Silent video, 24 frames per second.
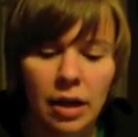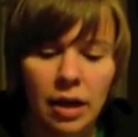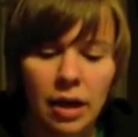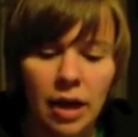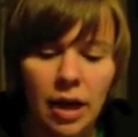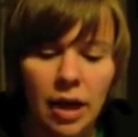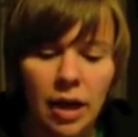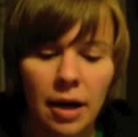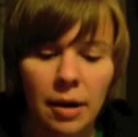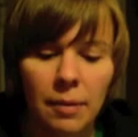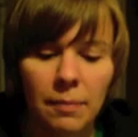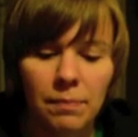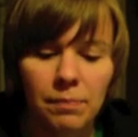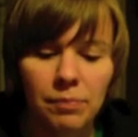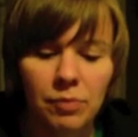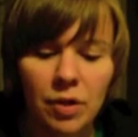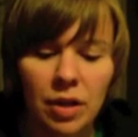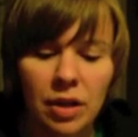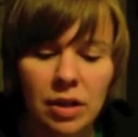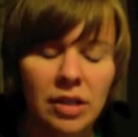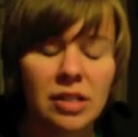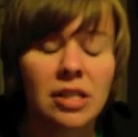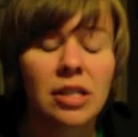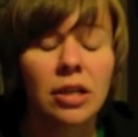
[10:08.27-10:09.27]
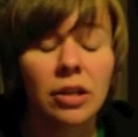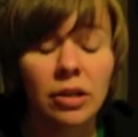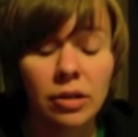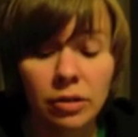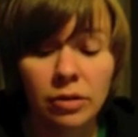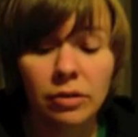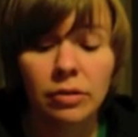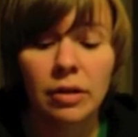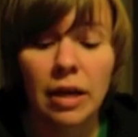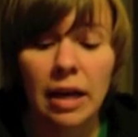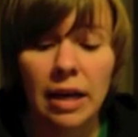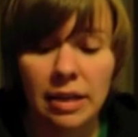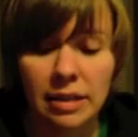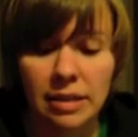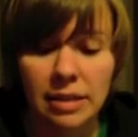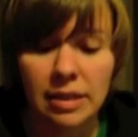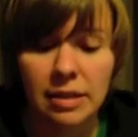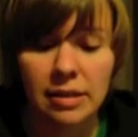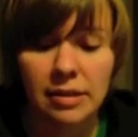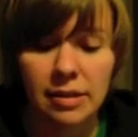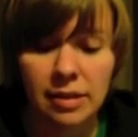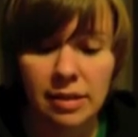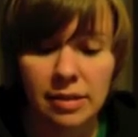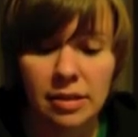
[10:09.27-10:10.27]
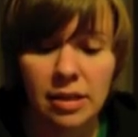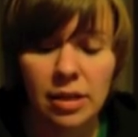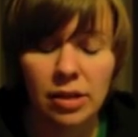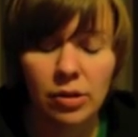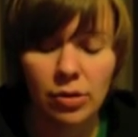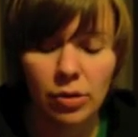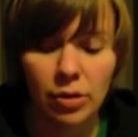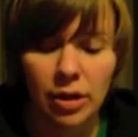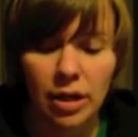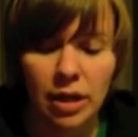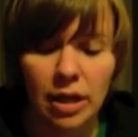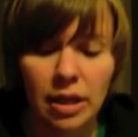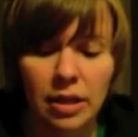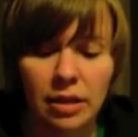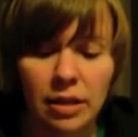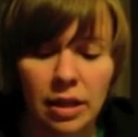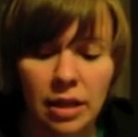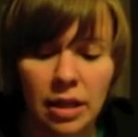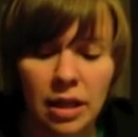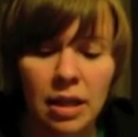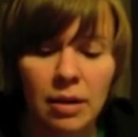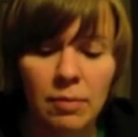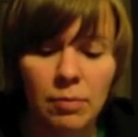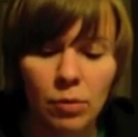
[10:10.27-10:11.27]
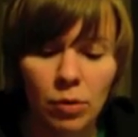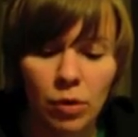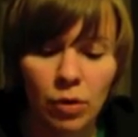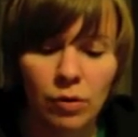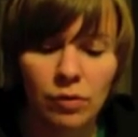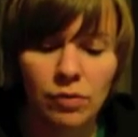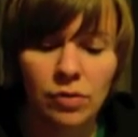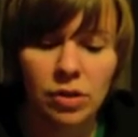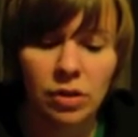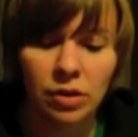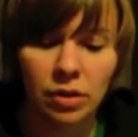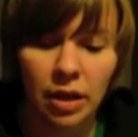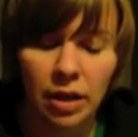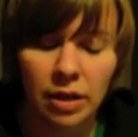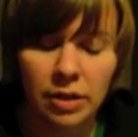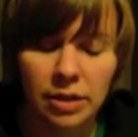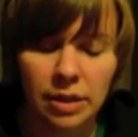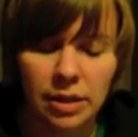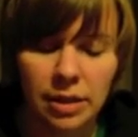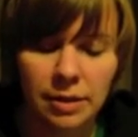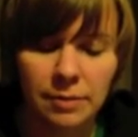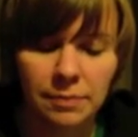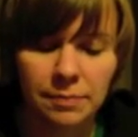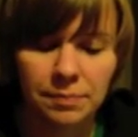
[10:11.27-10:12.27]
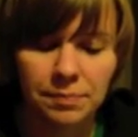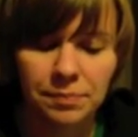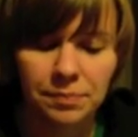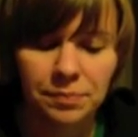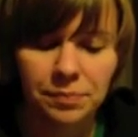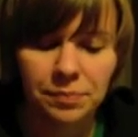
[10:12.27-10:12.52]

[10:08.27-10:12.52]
until 1863, and then he moved to London.